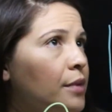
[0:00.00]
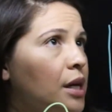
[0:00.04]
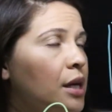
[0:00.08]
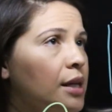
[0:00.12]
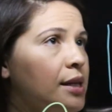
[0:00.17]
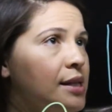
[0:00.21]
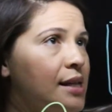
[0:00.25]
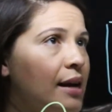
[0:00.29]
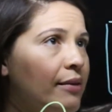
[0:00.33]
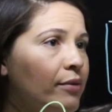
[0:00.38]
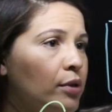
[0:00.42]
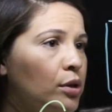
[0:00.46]

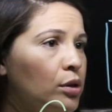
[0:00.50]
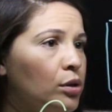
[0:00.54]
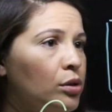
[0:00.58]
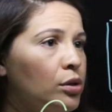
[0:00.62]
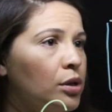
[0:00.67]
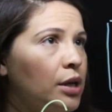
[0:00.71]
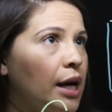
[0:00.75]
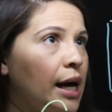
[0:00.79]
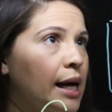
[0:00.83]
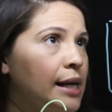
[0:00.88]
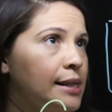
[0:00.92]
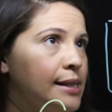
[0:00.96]
let's have a
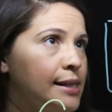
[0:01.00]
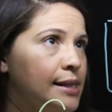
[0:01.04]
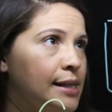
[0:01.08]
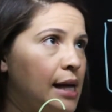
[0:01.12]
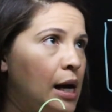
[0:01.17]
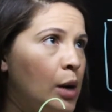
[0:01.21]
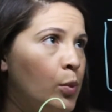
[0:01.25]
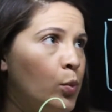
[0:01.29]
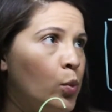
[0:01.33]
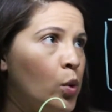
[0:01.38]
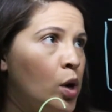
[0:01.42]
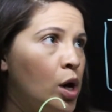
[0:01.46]
look at
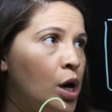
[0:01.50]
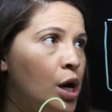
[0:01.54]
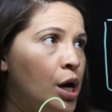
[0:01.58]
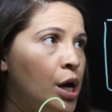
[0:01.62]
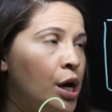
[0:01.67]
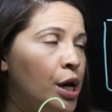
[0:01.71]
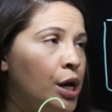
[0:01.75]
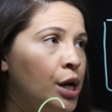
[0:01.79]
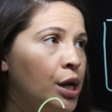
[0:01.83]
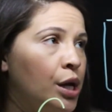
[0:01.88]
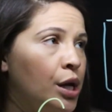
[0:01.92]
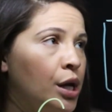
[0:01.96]

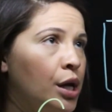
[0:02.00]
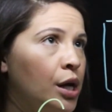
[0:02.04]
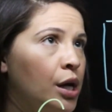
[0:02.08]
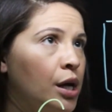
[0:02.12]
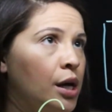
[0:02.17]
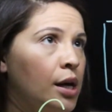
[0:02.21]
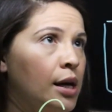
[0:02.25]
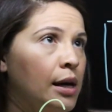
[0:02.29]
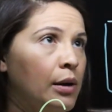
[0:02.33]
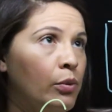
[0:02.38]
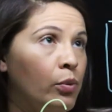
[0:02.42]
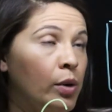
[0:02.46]
someone
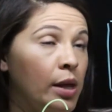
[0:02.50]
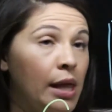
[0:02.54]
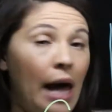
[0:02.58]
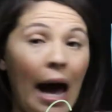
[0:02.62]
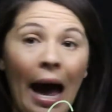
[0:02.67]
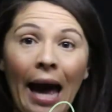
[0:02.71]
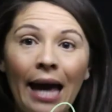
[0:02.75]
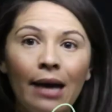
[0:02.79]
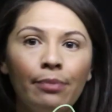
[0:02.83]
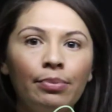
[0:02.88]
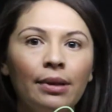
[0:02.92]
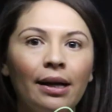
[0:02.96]
with
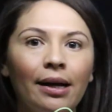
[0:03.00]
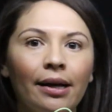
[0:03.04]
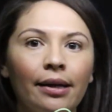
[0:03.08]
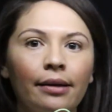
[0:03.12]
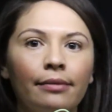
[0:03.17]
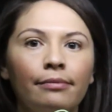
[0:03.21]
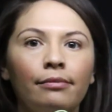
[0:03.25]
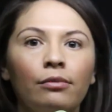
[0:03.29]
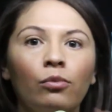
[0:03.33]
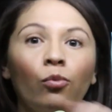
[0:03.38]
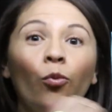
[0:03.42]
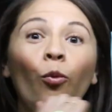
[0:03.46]
A blood.
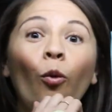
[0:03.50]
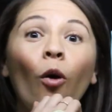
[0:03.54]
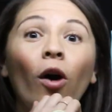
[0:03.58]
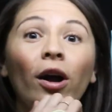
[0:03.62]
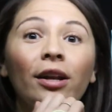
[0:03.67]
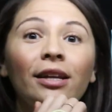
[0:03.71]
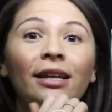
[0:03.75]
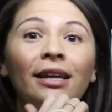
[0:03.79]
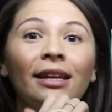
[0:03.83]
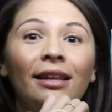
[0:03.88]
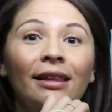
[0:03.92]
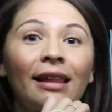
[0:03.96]

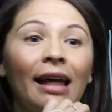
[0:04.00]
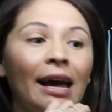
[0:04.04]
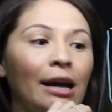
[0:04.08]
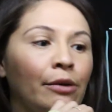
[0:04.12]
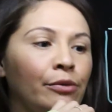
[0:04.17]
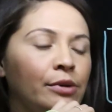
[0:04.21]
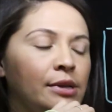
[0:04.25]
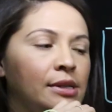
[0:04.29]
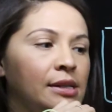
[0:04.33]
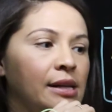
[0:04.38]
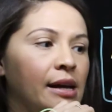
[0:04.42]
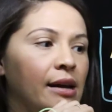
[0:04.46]
What can they
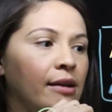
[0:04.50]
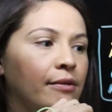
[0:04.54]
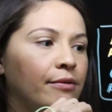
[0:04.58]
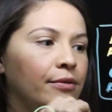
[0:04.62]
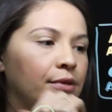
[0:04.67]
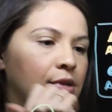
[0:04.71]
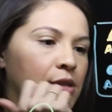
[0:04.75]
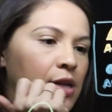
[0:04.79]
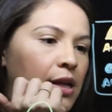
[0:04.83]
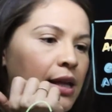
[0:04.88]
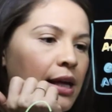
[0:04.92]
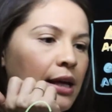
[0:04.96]
receive?
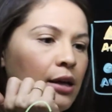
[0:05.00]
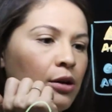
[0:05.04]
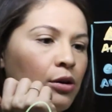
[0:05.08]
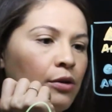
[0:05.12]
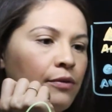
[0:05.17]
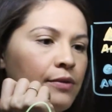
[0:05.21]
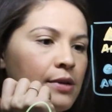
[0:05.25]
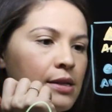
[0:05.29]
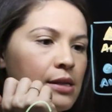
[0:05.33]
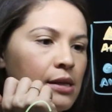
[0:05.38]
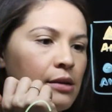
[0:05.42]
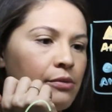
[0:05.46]
So they can
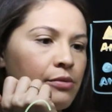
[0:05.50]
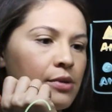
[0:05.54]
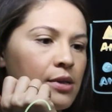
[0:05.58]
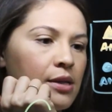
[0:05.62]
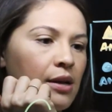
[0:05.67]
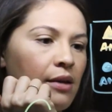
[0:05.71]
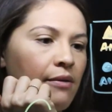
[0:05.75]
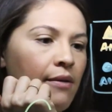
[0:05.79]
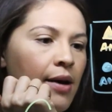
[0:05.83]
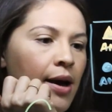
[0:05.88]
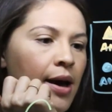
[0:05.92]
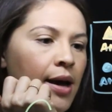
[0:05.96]
obviously
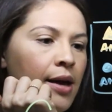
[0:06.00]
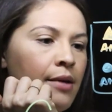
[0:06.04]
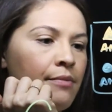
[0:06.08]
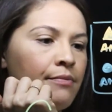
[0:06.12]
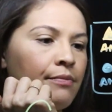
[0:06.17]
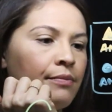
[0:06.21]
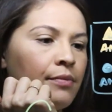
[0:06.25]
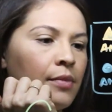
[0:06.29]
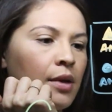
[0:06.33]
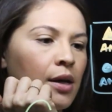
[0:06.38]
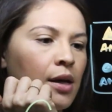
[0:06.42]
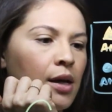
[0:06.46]
receive A.
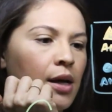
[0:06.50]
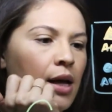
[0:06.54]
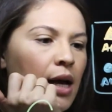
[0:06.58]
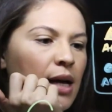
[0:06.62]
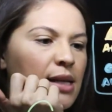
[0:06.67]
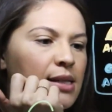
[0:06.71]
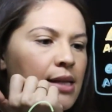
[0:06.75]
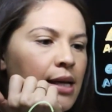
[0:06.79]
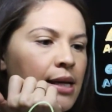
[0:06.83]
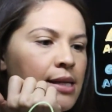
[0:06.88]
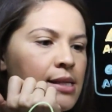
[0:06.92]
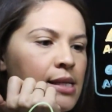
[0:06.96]

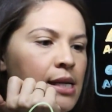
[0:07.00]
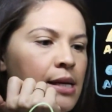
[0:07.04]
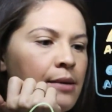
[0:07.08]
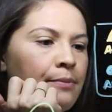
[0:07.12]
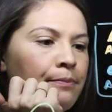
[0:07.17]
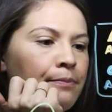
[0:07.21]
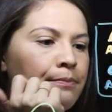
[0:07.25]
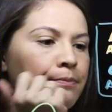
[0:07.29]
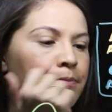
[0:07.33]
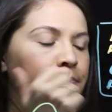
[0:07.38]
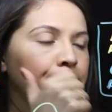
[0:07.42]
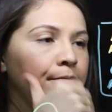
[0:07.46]
That's easy.
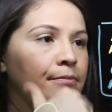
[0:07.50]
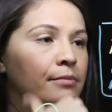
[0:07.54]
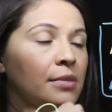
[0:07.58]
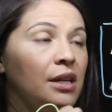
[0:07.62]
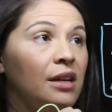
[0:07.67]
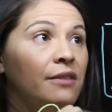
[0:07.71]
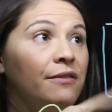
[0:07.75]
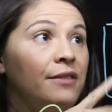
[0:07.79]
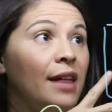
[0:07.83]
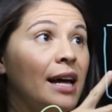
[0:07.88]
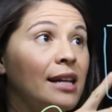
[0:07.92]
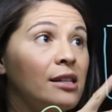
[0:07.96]
But
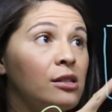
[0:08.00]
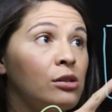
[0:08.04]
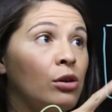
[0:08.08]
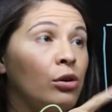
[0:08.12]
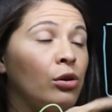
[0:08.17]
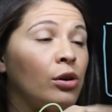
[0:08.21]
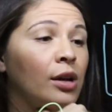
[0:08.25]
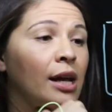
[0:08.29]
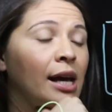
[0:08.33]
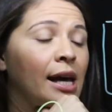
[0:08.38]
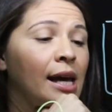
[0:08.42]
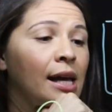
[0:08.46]
if that's not
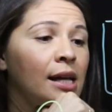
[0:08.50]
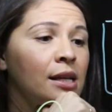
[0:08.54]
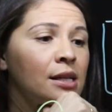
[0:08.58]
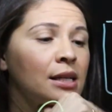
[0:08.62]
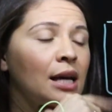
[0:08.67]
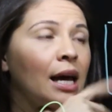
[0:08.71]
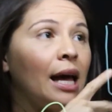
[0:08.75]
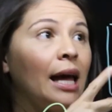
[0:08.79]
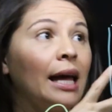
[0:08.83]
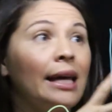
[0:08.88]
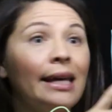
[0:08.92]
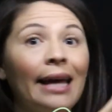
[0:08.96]
on hand,
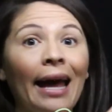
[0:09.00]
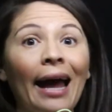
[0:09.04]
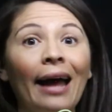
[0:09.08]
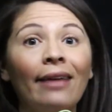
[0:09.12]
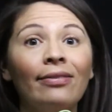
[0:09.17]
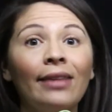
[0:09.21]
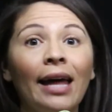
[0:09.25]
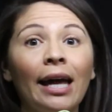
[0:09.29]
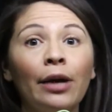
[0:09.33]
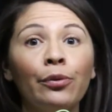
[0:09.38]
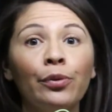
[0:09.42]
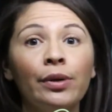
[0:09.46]
can
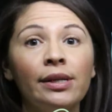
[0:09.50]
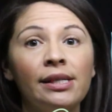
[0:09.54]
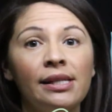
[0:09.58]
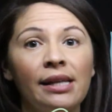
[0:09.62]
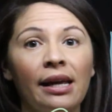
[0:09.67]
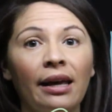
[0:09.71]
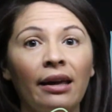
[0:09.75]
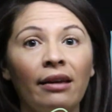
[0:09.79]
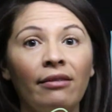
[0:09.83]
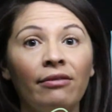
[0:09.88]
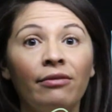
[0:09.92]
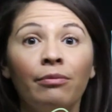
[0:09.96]
they
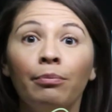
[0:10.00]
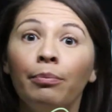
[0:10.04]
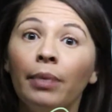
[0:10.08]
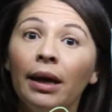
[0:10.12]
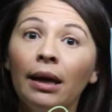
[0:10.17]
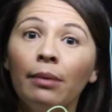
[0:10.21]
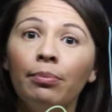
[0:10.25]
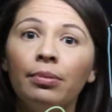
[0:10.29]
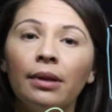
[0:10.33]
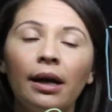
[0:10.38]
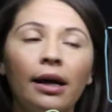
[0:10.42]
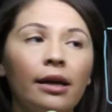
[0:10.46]
receive B
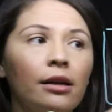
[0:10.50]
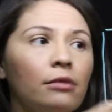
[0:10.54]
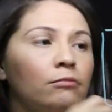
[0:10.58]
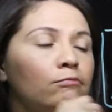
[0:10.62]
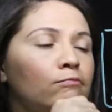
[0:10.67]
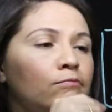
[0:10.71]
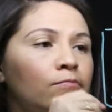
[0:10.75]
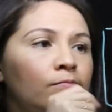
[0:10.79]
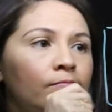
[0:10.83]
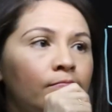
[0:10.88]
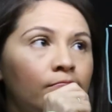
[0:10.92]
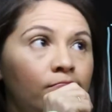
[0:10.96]
blood?
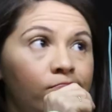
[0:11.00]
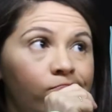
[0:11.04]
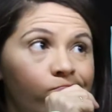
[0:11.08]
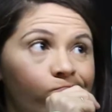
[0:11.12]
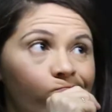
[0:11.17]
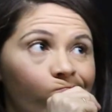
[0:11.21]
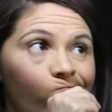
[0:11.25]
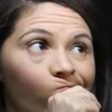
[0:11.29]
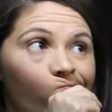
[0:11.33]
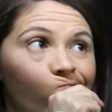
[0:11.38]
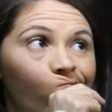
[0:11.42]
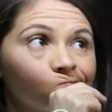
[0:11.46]

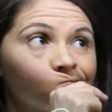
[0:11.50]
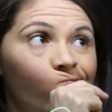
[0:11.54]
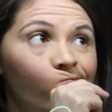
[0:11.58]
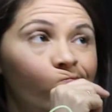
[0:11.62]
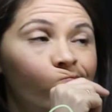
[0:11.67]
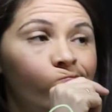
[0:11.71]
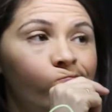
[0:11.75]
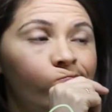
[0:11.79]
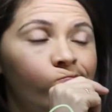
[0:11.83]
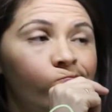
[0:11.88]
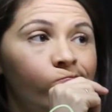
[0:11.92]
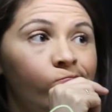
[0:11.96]

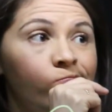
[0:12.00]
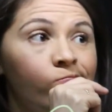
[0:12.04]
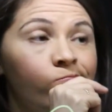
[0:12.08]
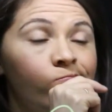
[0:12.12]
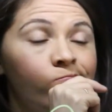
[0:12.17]
Even